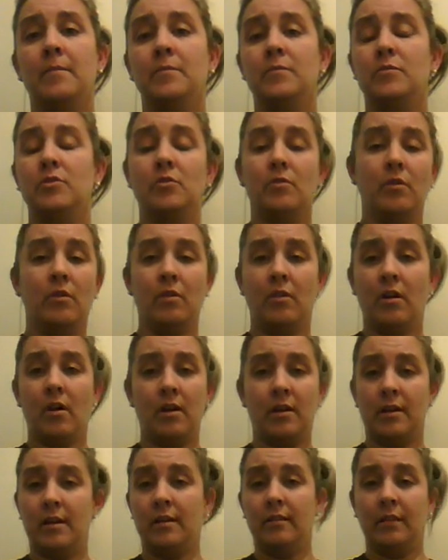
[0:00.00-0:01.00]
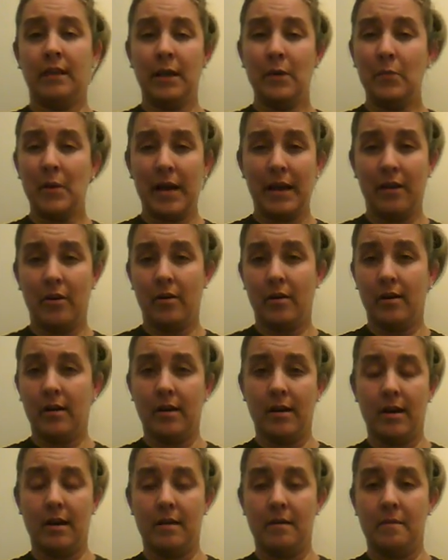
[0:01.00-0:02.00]
do a lot of leeway
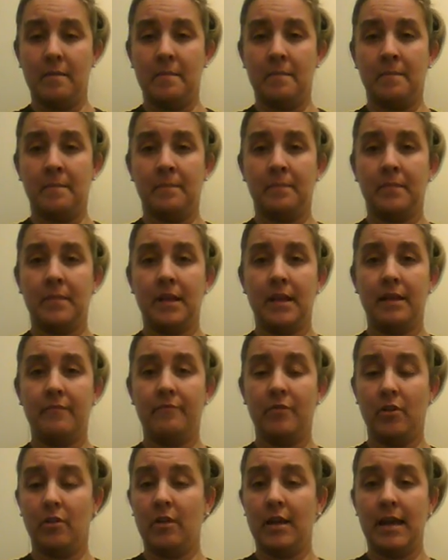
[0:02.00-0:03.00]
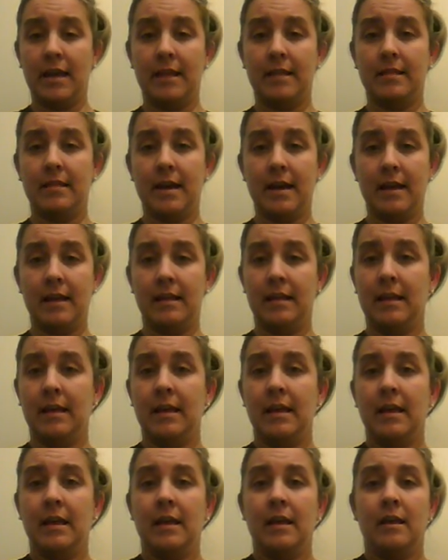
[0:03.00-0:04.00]
on. I feel like that,
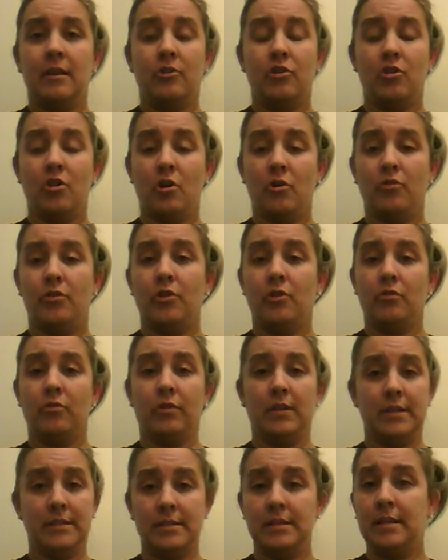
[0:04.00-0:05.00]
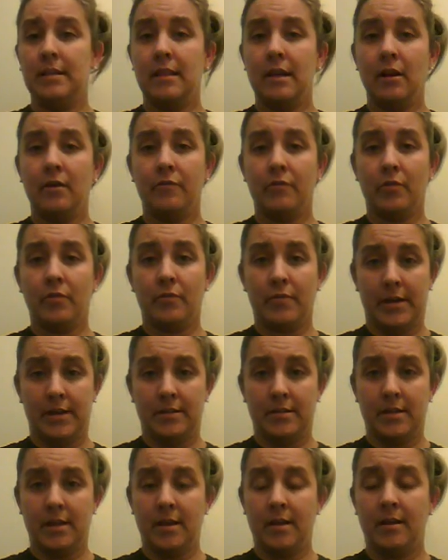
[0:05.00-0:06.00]
they're listed there for a
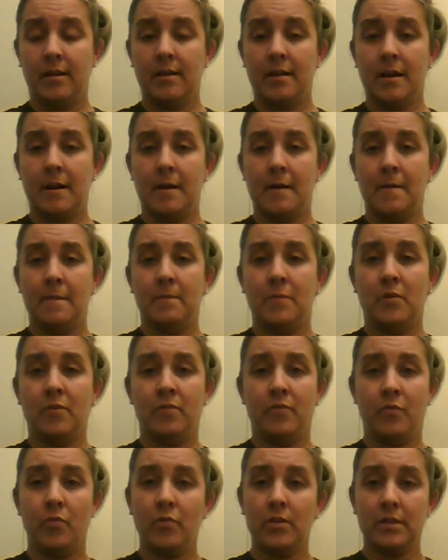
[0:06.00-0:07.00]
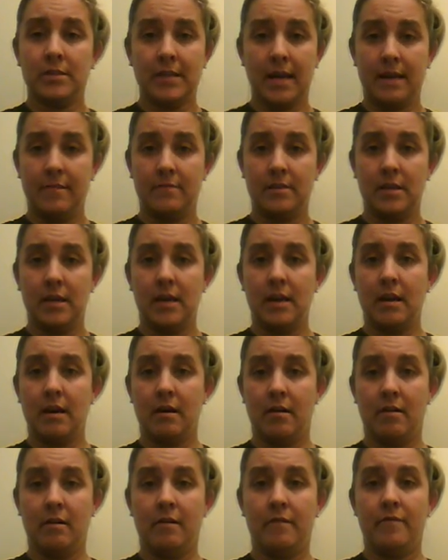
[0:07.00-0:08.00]
reason. They're for the safety
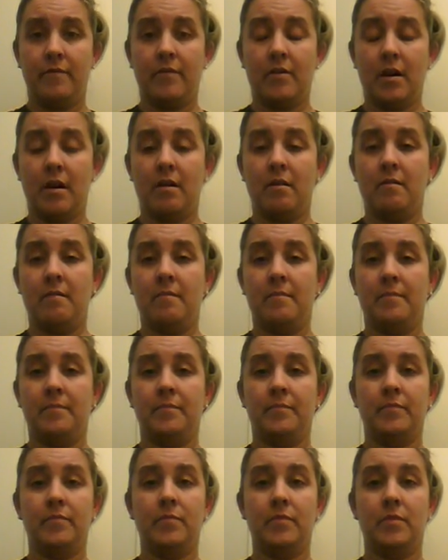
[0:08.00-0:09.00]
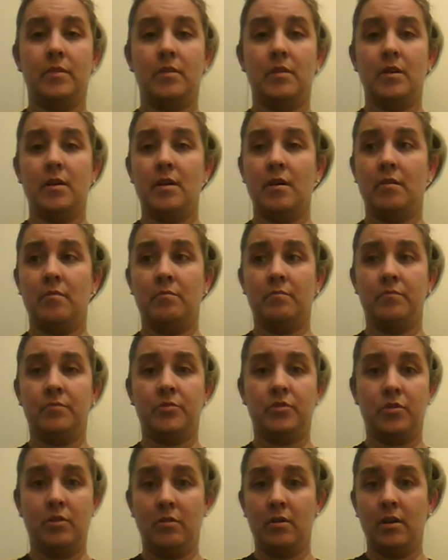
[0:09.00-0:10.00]
of the
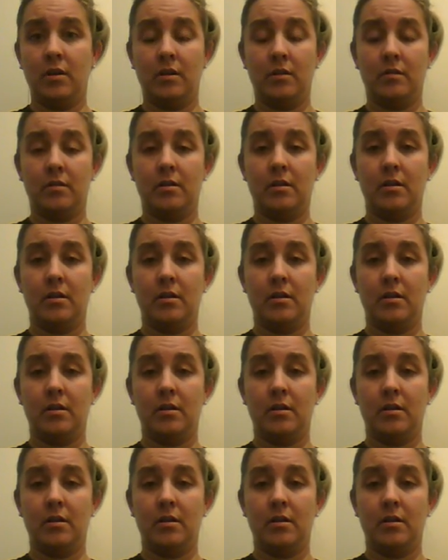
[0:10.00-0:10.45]
student,